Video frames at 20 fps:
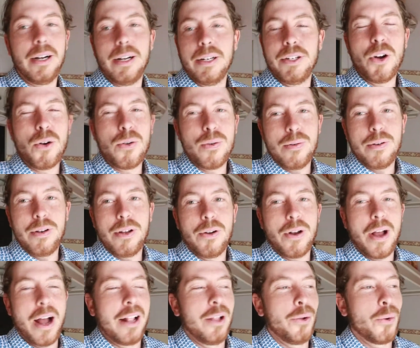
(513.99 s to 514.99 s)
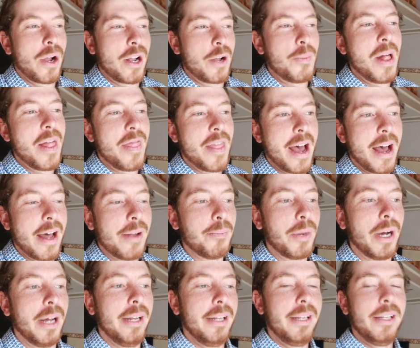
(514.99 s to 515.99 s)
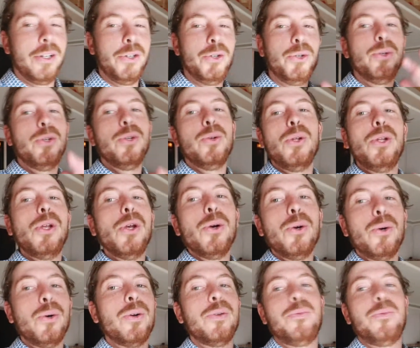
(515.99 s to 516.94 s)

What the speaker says: Don't highly recommend that, but you do you.